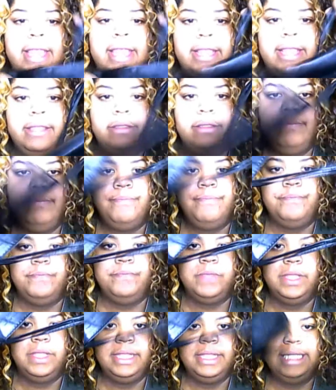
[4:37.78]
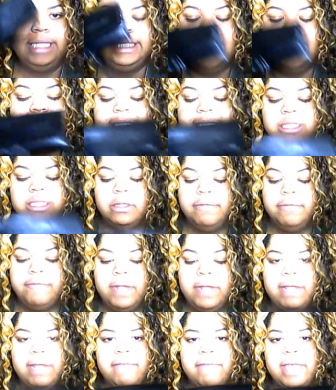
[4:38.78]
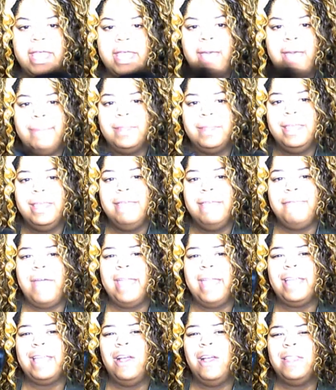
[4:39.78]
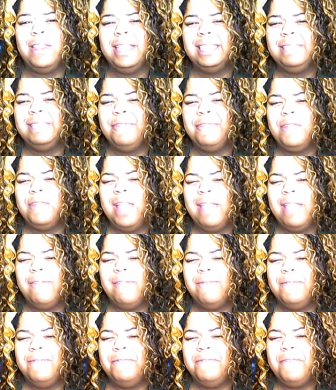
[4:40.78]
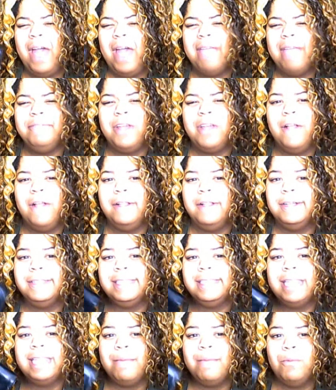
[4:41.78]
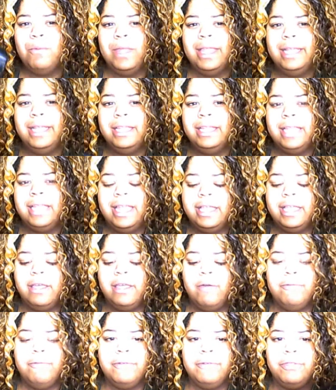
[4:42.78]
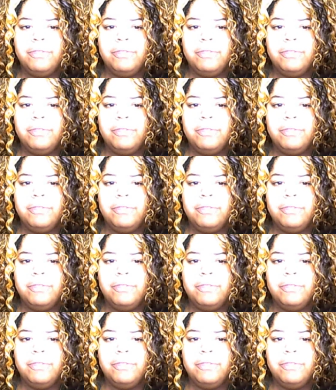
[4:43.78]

then the ties on the front of it. I believe I got this for like $5 and I'm willing to let it go for